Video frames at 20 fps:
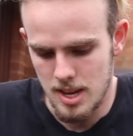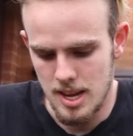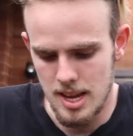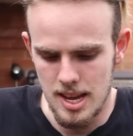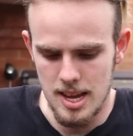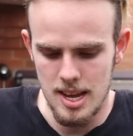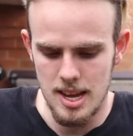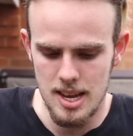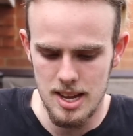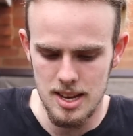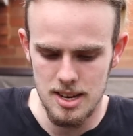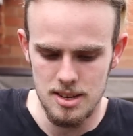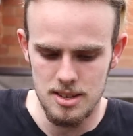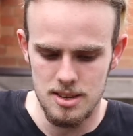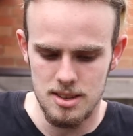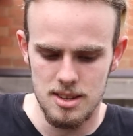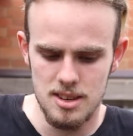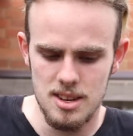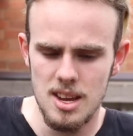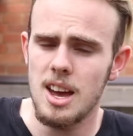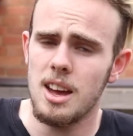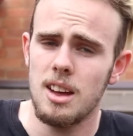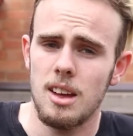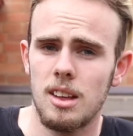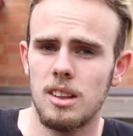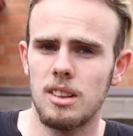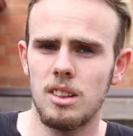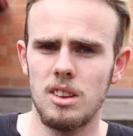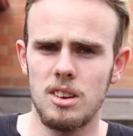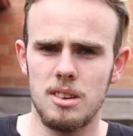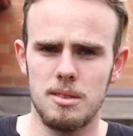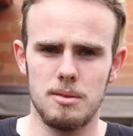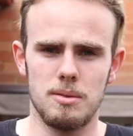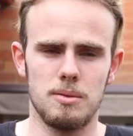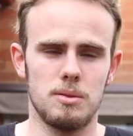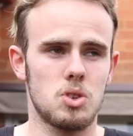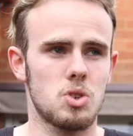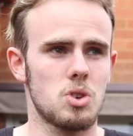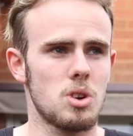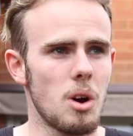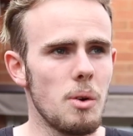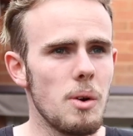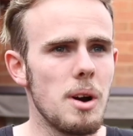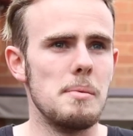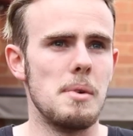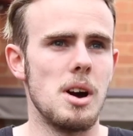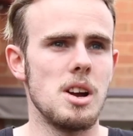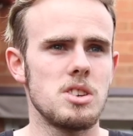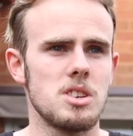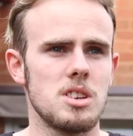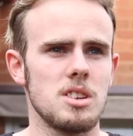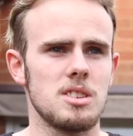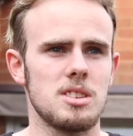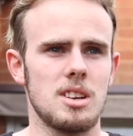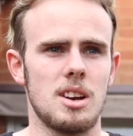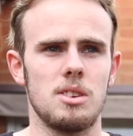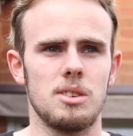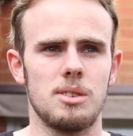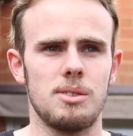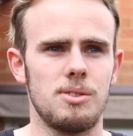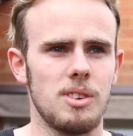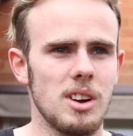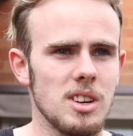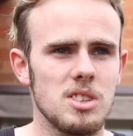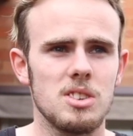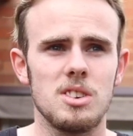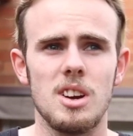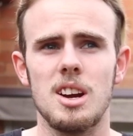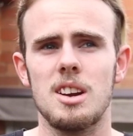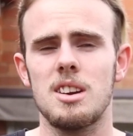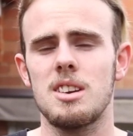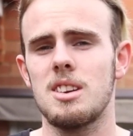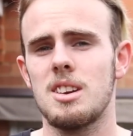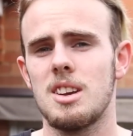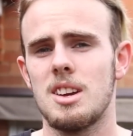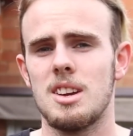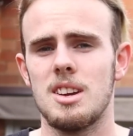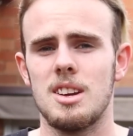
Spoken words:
And yeah, look, true emotions. I was frustrated.